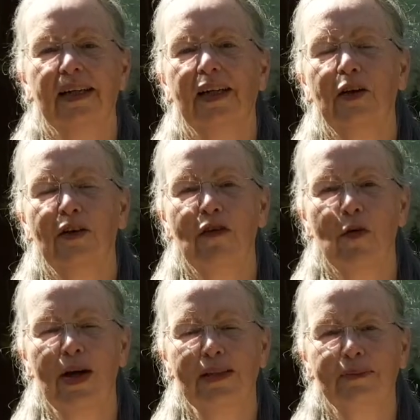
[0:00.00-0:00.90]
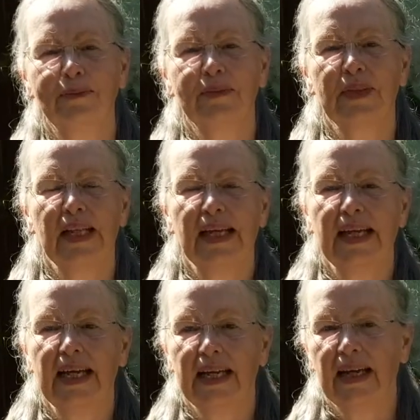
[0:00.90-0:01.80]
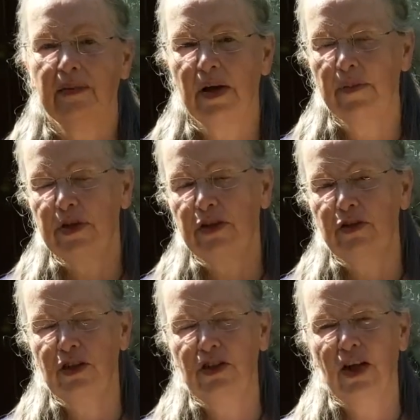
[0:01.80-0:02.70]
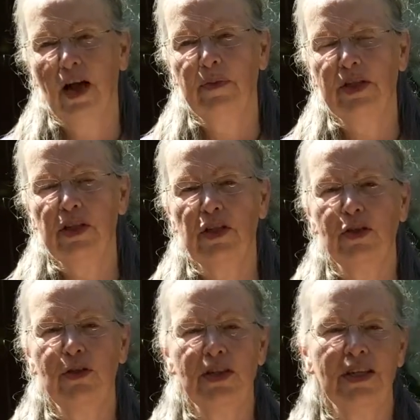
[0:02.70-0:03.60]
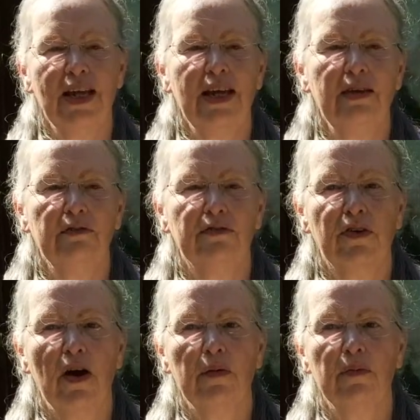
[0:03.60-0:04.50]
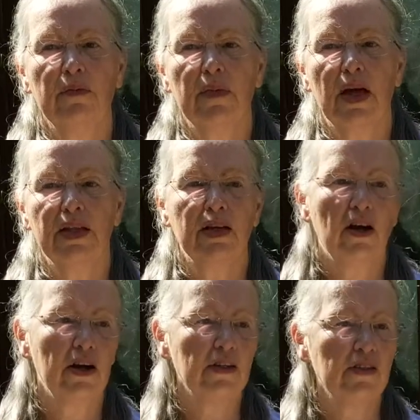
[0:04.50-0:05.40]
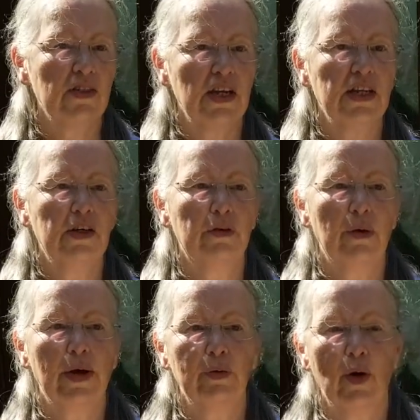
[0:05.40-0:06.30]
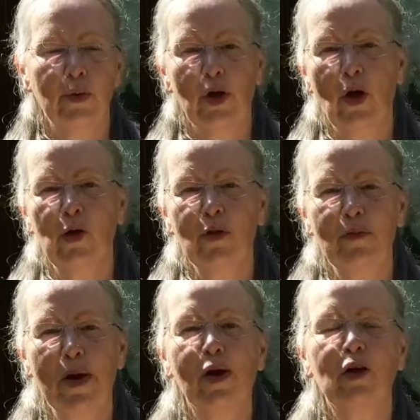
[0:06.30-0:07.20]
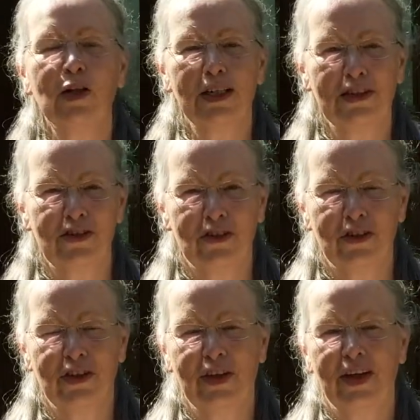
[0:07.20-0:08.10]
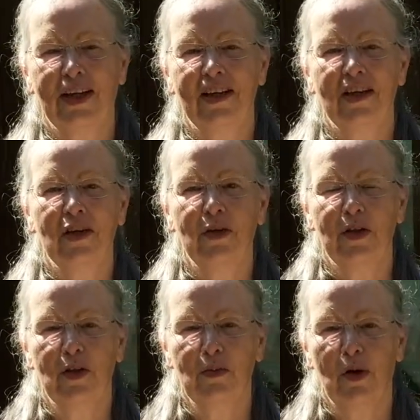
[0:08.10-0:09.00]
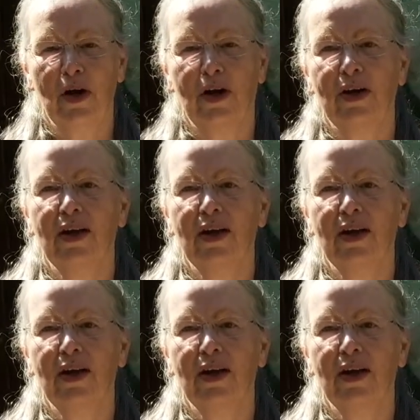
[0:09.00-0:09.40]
Hello everyone. I'm coming to you today from the gardens in and around what we call the Beryl Cluster here at the park.